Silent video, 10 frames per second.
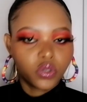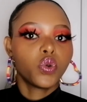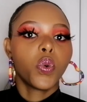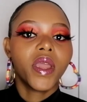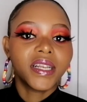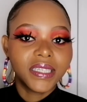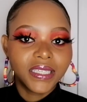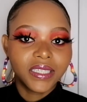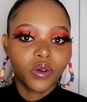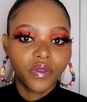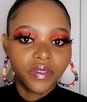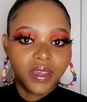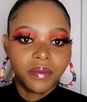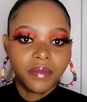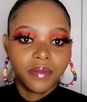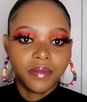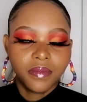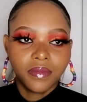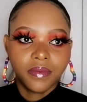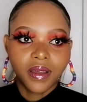20 of them
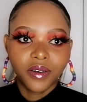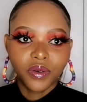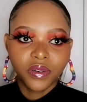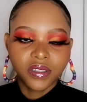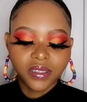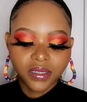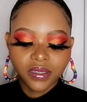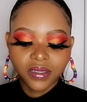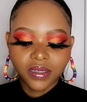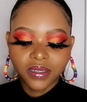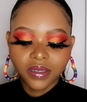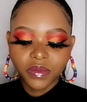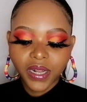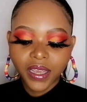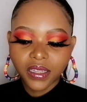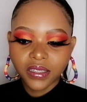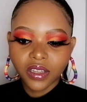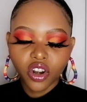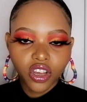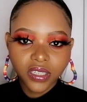i know it's it, it seems like it's
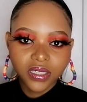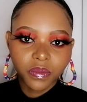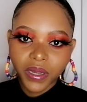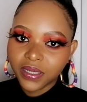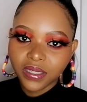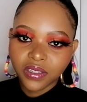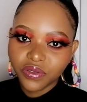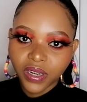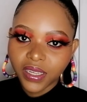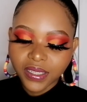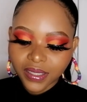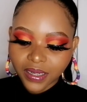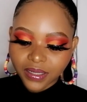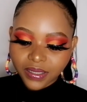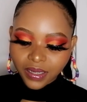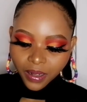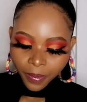a lot but it really isn't